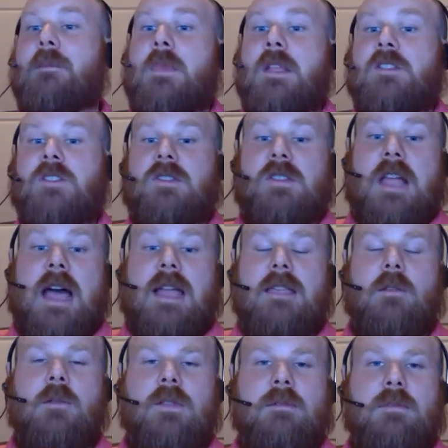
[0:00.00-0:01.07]
just not
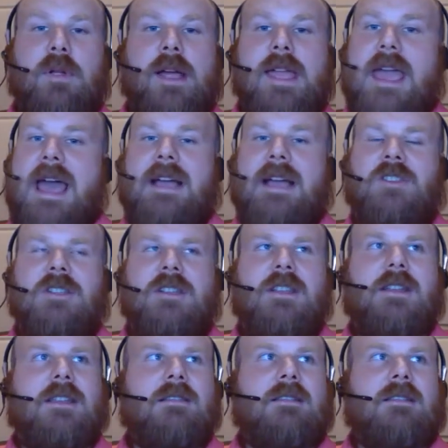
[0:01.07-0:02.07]
using play action and